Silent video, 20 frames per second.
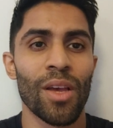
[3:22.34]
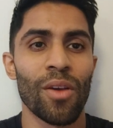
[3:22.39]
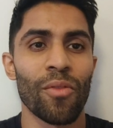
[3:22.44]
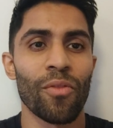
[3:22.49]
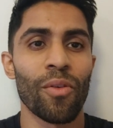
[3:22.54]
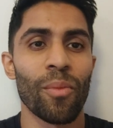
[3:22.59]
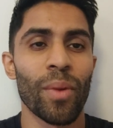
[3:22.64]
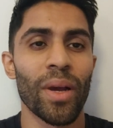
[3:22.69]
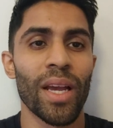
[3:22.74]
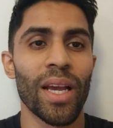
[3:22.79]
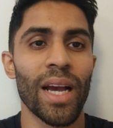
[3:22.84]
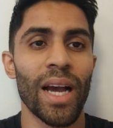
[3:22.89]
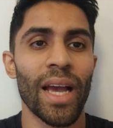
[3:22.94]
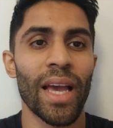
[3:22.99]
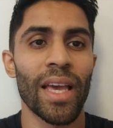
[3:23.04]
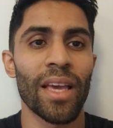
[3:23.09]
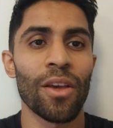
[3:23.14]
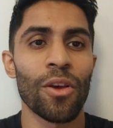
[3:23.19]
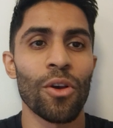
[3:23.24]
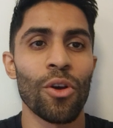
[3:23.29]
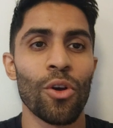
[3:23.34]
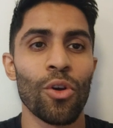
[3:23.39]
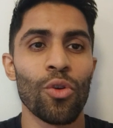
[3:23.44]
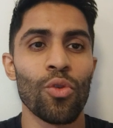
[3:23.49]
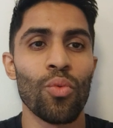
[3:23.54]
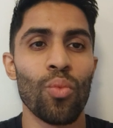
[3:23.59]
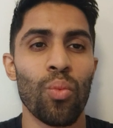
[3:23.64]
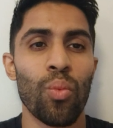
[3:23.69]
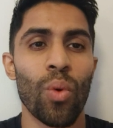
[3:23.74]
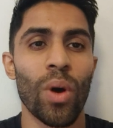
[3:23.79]
from a guy
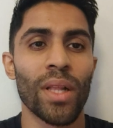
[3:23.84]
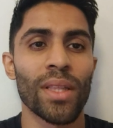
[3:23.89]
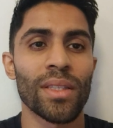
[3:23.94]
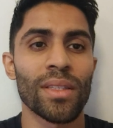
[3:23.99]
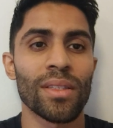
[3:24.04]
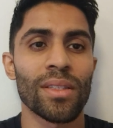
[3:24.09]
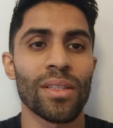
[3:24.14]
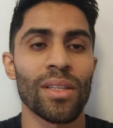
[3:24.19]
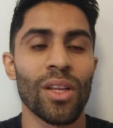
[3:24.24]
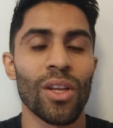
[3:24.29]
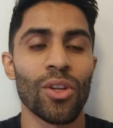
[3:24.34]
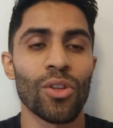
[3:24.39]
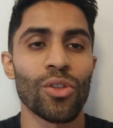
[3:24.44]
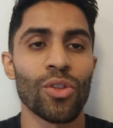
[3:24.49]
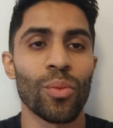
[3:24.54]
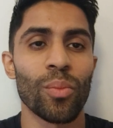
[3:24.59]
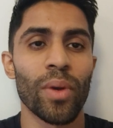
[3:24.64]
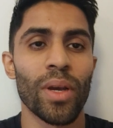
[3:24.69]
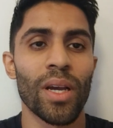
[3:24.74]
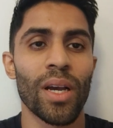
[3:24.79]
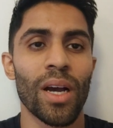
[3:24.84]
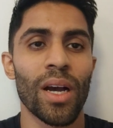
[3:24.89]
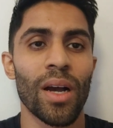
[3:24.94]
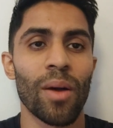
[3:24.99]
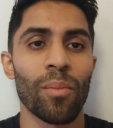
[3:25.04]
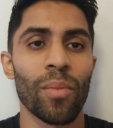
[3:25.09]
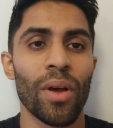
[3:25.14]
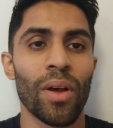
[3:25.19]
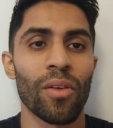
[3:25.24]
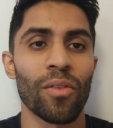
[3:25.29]
who wants to
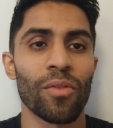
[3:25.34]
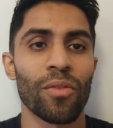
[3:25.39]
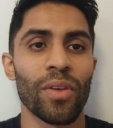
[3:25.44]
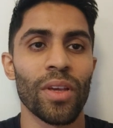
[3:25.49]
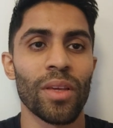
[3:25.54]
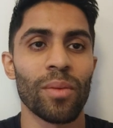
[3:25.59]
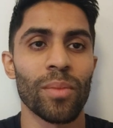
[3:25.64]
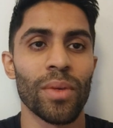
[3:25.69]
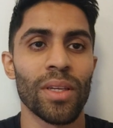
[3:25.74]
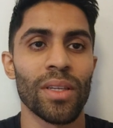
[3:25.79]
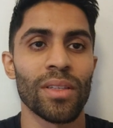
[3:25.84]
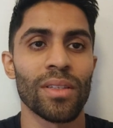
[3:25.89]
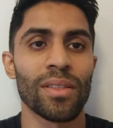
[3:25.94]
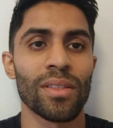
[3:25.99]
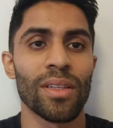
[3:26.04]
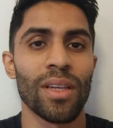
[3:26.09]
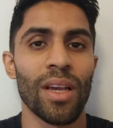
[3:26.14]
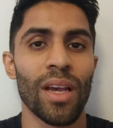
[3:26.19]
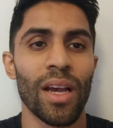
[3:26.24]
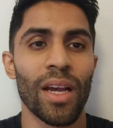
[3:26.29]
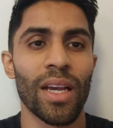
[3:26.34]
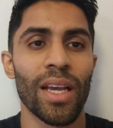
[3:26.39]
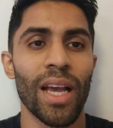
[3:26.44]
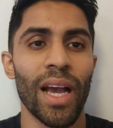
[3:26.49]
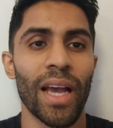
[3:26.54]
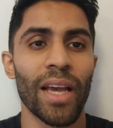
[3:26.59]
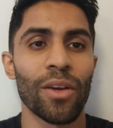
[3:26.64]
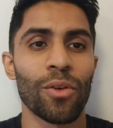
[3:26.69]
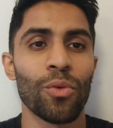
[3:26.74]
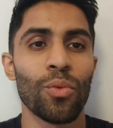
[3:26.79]
become famous. A
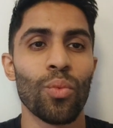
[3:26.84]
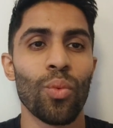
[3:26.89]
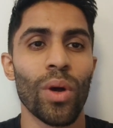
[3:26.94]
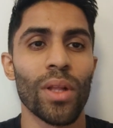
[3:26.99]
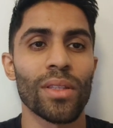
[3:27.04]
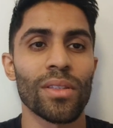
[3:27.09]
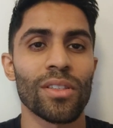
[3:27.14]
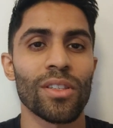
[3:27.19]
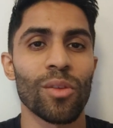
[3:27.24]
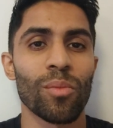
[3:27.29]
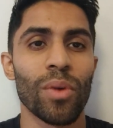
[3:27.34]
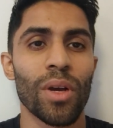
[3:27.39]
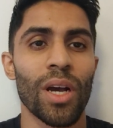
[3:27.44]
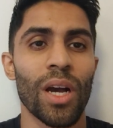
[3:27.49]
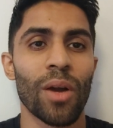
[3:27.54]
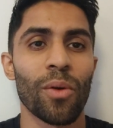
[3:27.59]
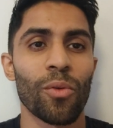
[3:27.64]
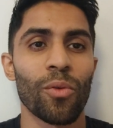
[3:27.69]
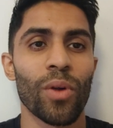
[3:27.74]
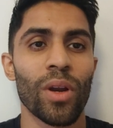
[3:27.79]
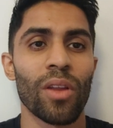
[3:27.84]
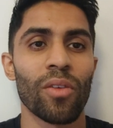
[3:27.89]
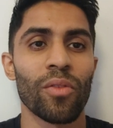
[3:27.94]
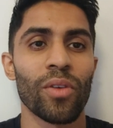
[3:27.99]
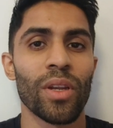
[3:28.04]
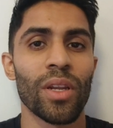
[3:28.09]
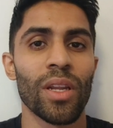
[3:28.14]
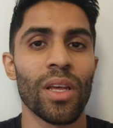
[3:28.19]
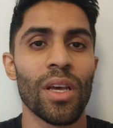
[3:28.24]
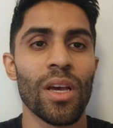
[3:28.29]
guy who wants to become
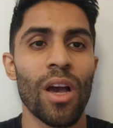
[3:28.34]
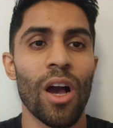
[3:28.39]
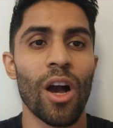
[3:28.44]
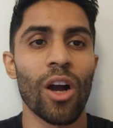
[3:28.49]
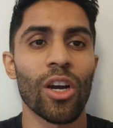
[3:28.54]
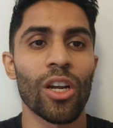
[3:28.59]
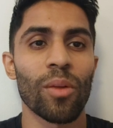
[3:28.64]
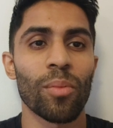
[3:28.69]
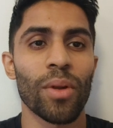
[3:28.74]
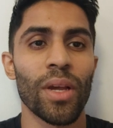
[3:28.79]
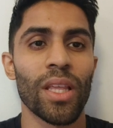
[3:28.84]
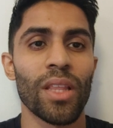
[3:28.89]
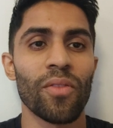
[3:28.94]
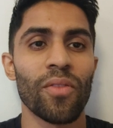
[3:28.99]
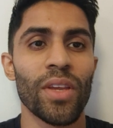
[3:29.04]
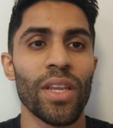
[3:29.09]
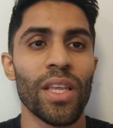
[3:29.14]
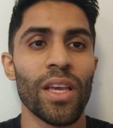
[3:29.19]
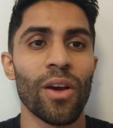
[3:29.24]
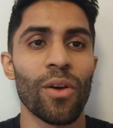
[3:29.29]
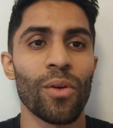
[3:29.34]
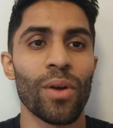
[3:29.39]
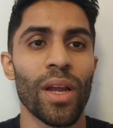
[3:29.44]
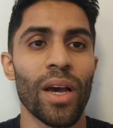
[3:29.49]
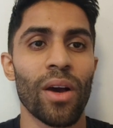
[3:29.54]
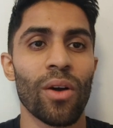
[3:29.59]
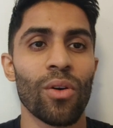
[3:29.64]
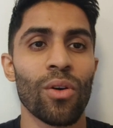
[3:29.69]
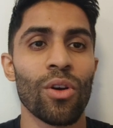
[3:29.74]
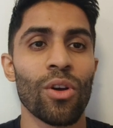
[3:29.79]
relevant. I'm going to play the video
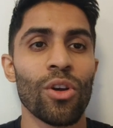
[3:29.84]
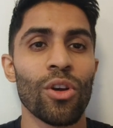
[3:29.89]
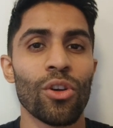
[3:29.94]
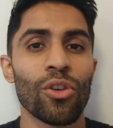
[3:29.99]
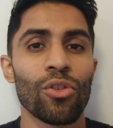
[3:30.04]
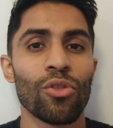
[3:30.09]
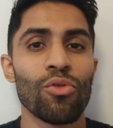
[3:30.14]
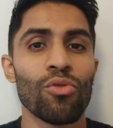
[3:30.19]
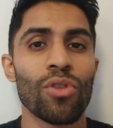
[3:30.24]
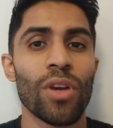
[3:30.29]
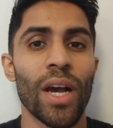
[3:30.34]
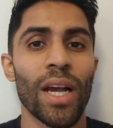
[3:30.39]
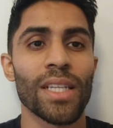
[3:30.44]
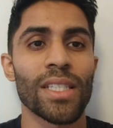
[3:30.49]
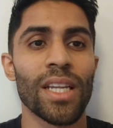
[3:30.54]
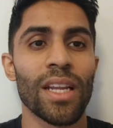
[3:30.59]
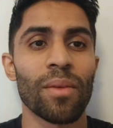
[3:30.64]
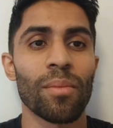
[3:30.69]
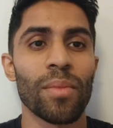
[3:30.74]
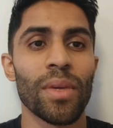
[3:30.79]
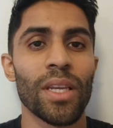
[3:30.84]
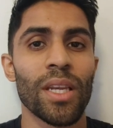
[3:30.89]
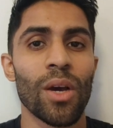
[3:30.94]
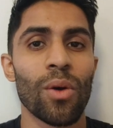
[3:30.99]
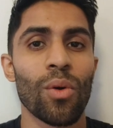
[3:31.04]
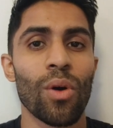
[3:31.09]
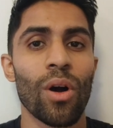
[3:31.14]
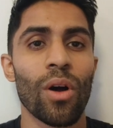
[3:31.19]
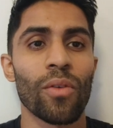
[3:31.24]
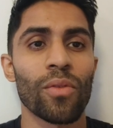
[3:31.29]
now. You guys let me
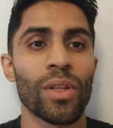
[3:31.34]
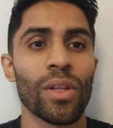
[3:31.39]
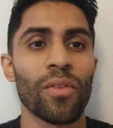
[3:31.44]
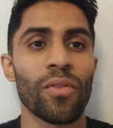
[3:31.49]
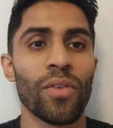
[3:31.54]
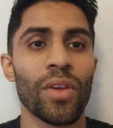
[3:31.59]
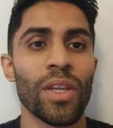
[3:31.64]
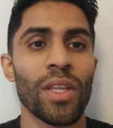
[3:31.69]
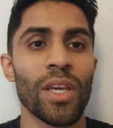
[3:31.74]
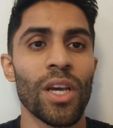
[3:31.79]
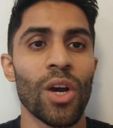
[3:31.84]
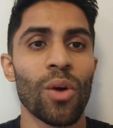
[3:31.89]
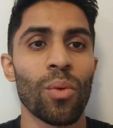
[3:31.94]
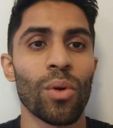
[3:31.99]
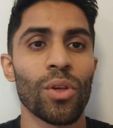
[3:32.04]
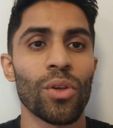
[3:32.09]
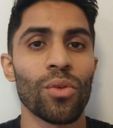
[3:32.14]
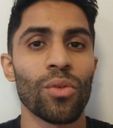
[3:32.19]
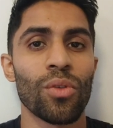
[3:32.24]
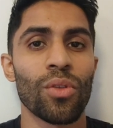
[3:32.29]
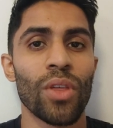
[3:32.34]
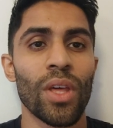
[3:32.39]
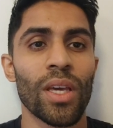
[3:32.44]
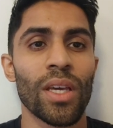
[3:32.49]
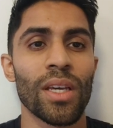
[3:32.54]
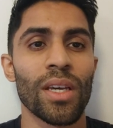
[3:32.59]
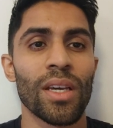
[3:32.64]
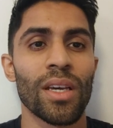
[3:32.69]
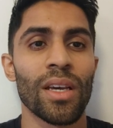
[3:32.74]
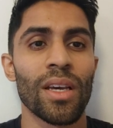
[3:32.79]
know after the video what you
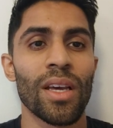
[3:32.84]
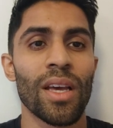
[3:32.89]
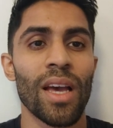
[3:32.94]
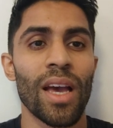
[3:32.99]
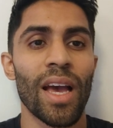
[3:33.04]
think.